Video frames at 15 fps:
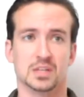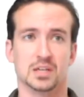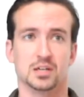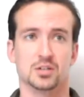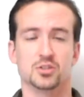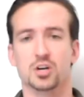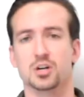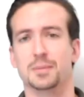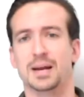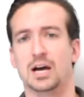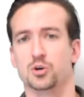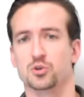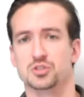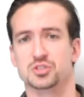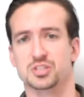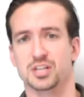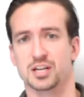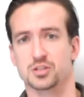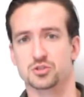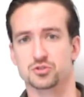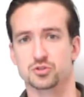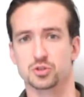talk about how Christianity
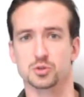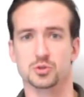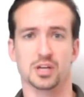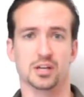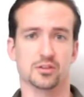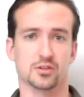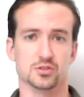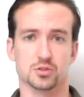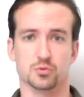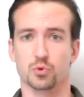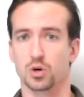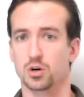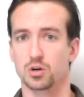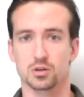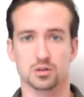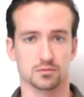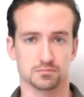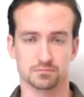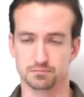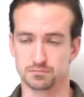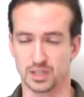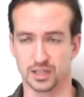is true and atheists are wrong
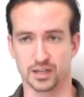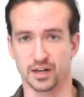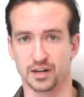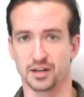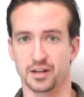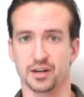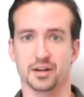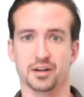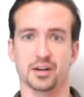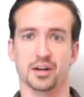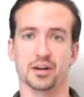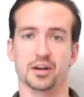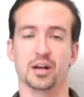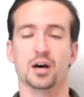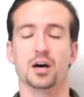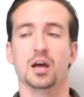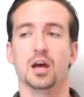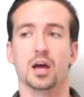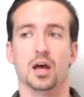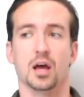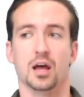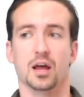and da da da da da da da da.
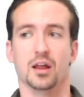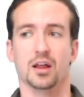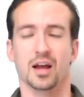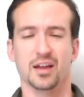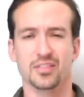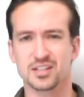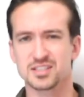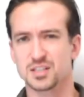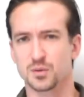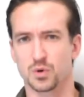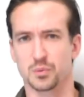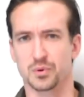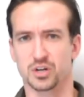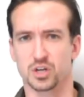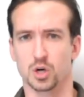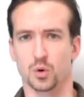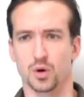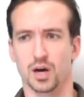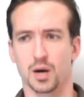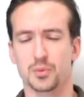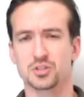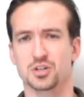And that's not where I want to go.
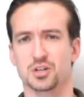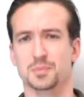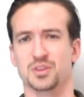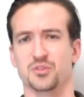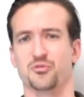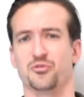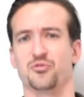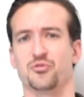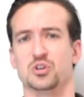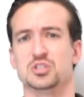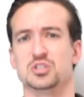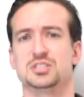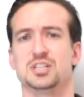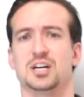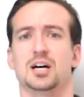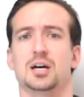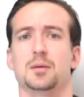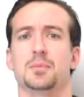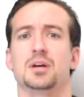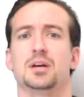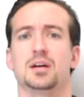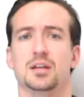I want to talk about the first
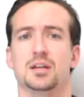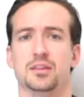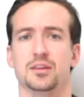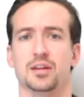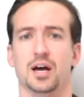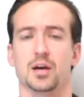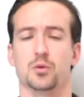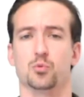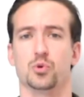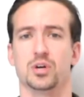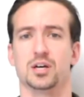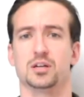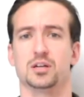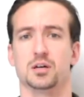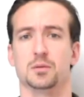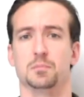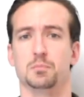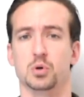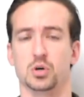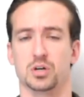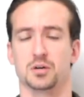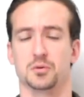time that I read a
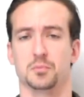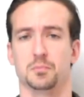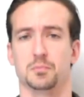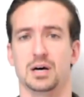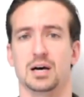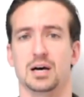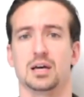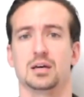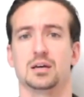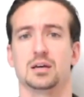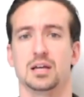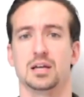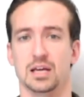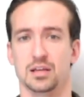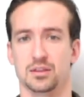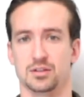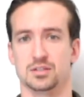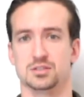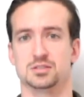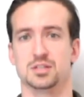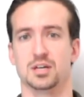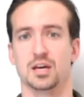book by an
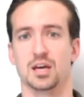atheist.